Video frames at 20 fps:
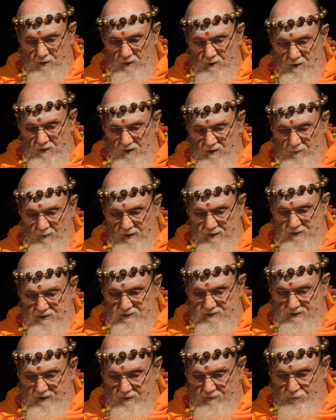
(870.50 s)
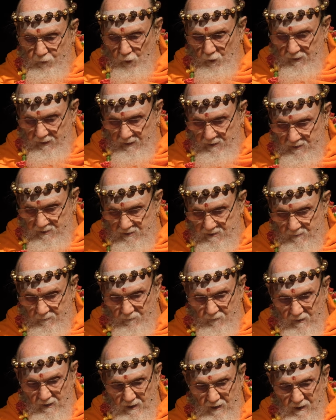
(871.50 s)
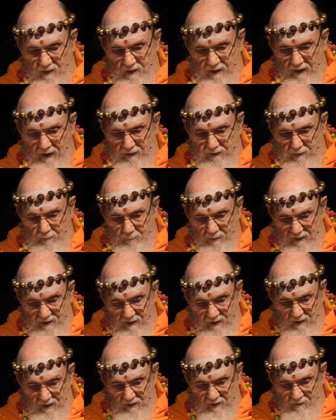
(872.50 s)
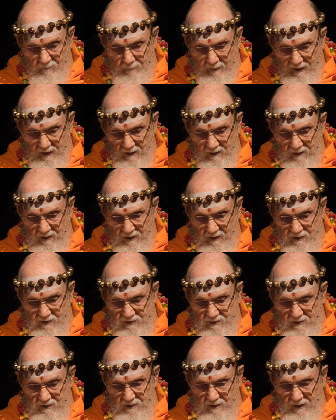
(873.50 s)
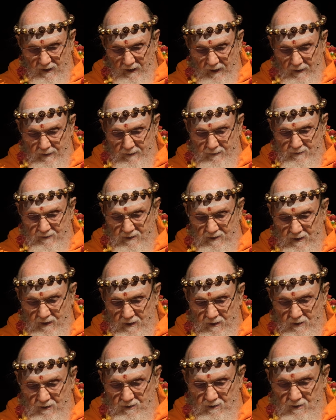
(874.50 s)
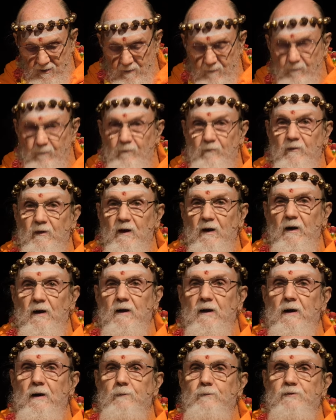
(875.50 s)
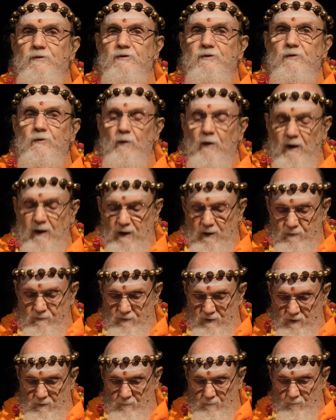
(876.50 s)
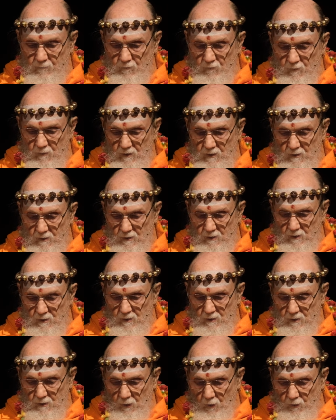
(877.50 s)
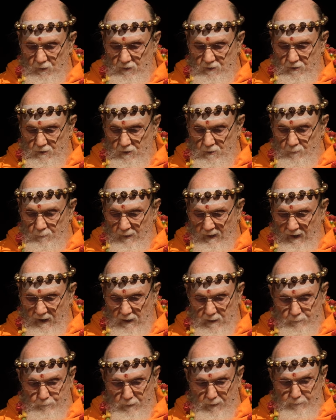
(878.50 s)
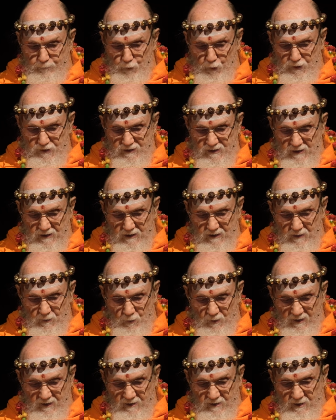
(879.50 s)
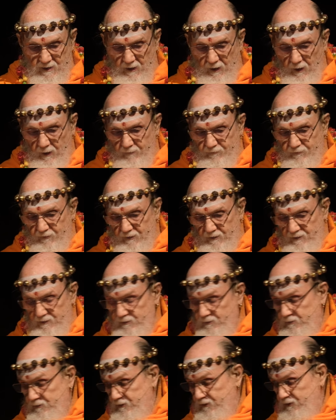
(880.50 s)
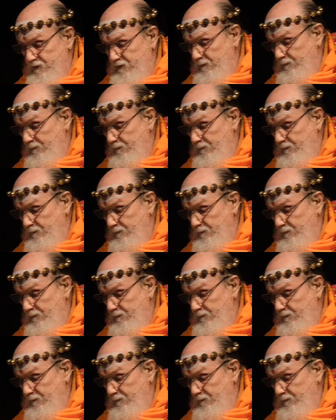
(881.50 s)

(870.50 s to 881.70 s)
The message, therefore, is at the beginning of meditation and at the end, keep striving. Don't turn back, but proceed with confidence.